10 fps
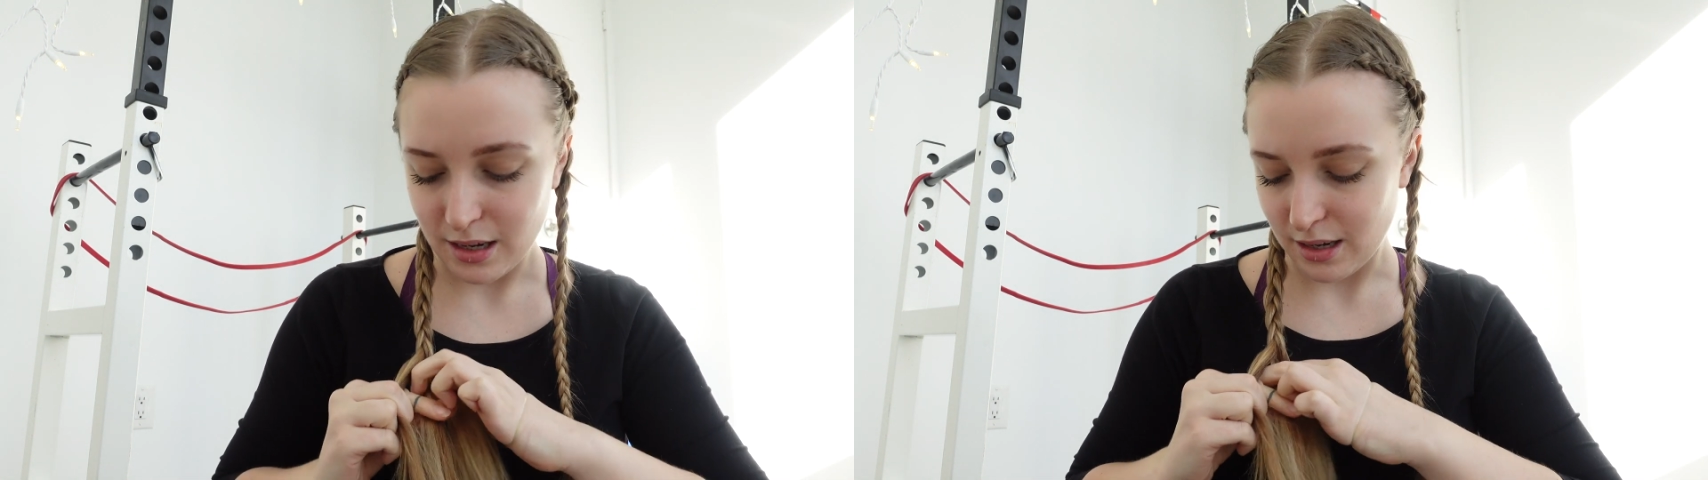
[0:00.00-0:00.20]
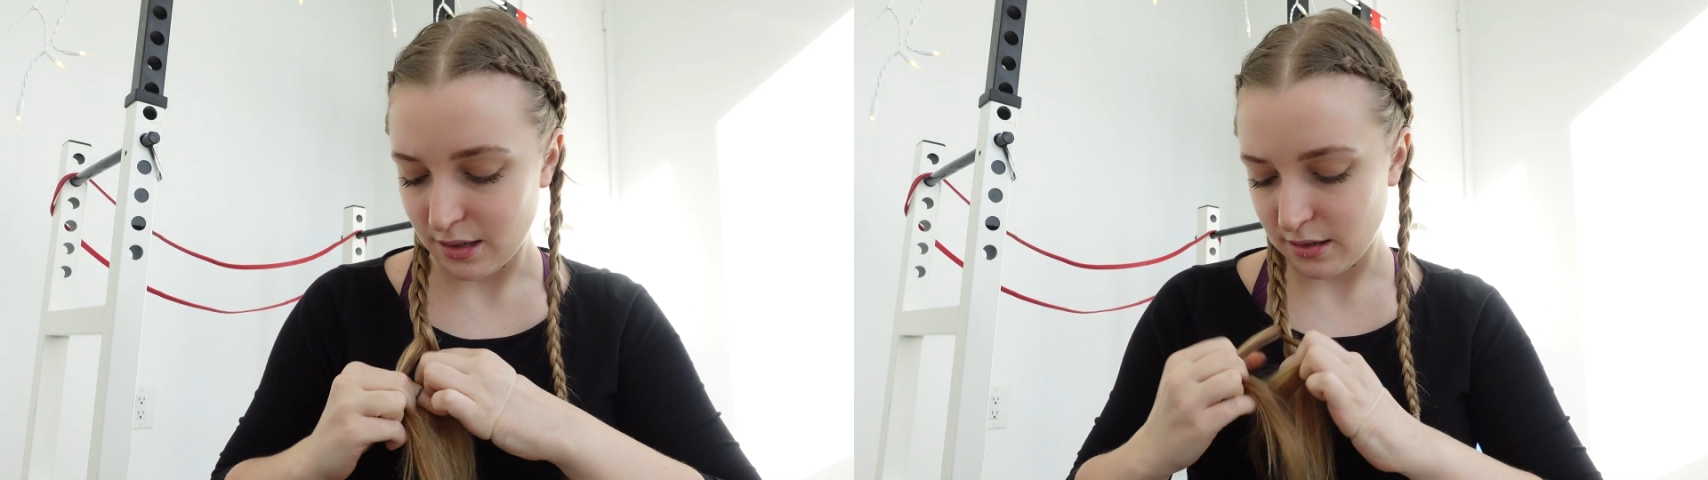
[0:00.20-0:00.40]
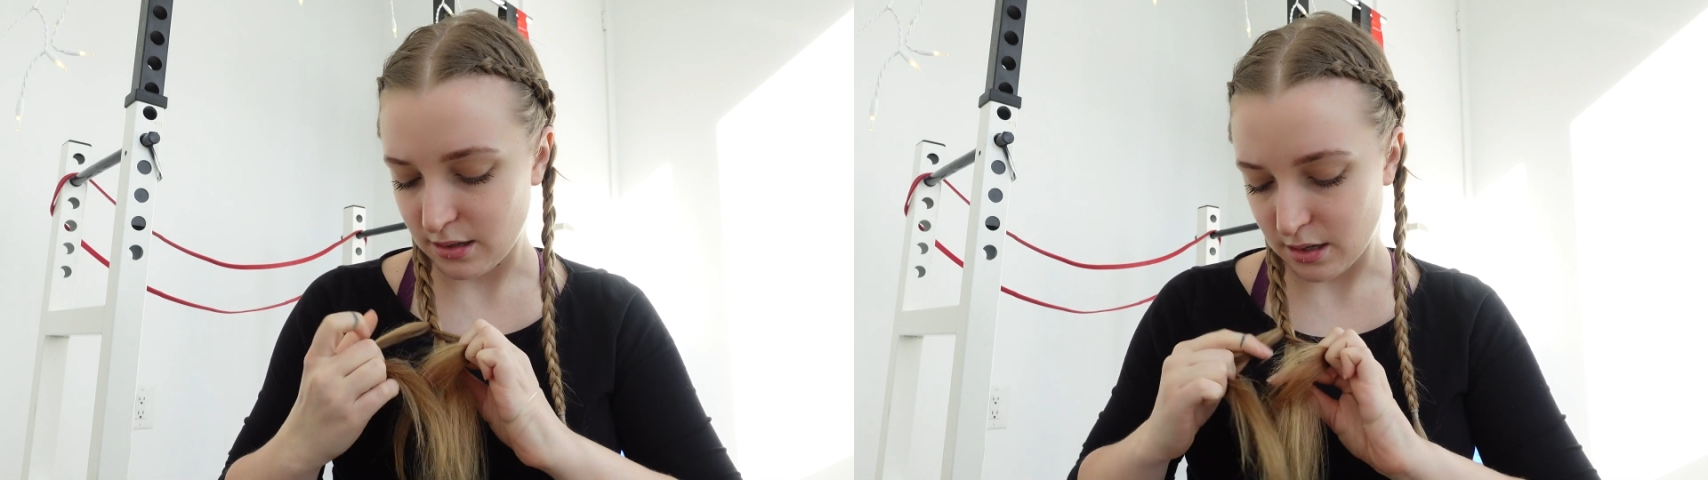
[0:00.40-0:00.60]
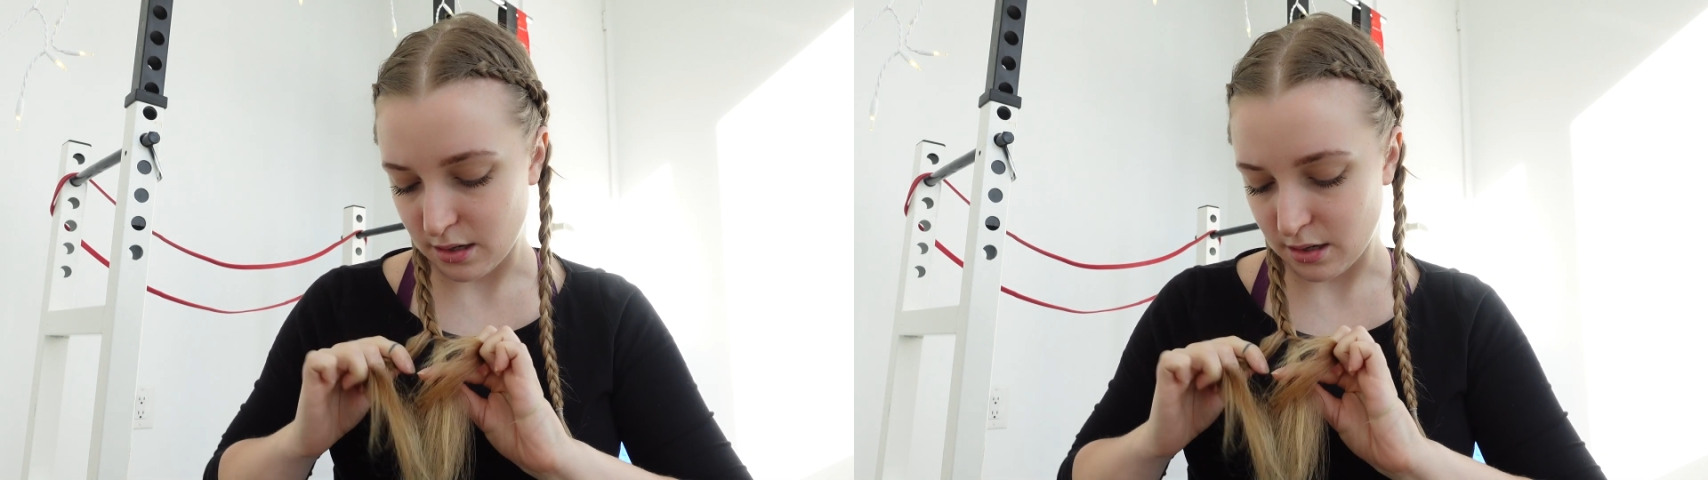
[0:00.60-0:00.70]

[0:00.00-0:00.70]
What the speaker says: as